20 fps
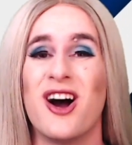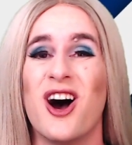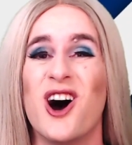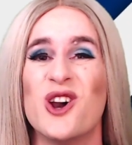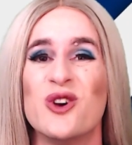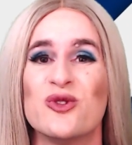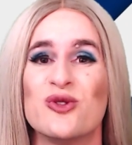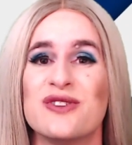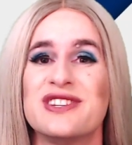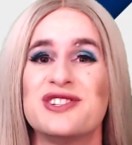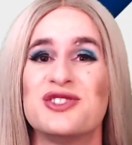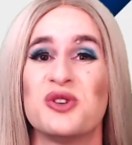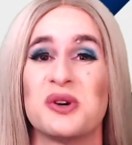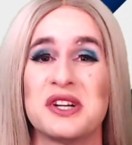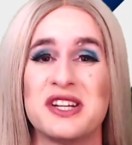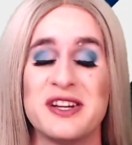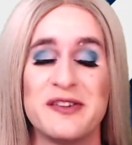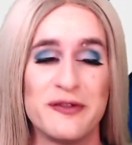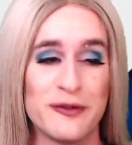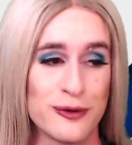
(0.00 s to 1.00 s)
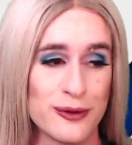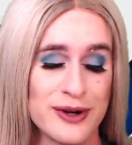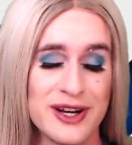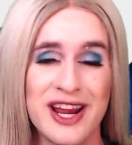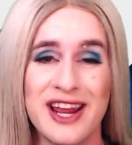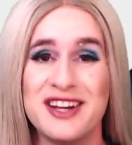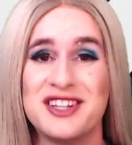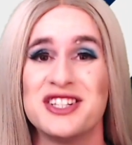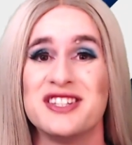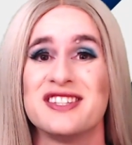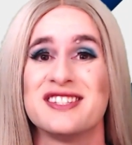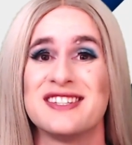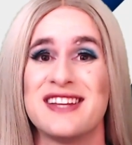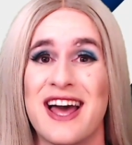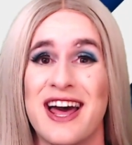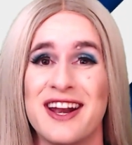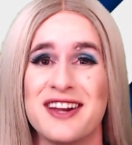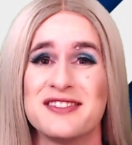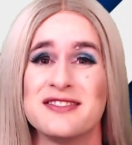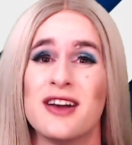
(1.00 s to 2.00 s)
unrestricted free agent
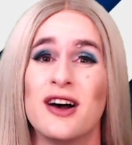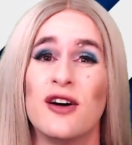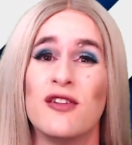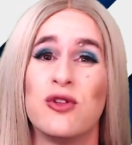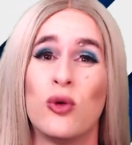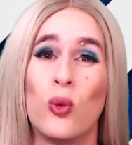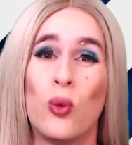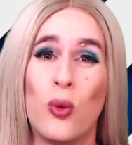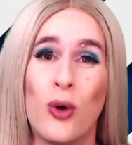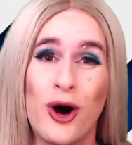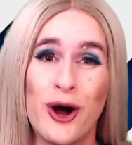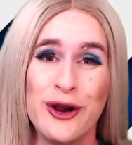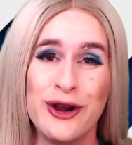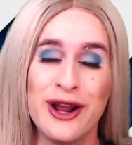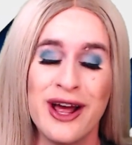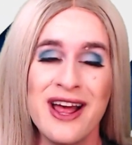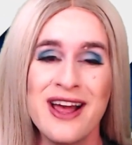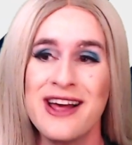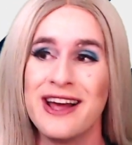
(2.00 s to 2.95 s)
status of 1